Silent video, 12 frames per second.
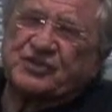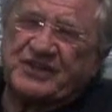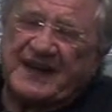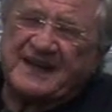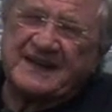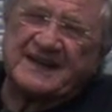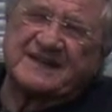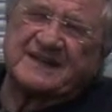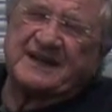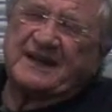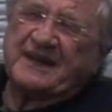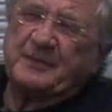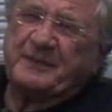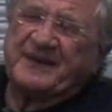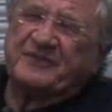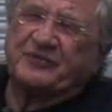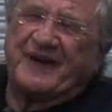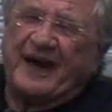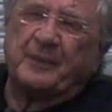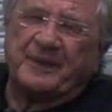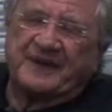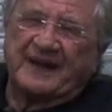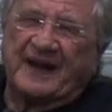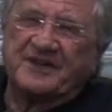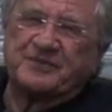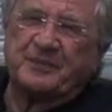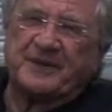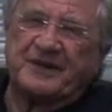We would then signal each other with colors.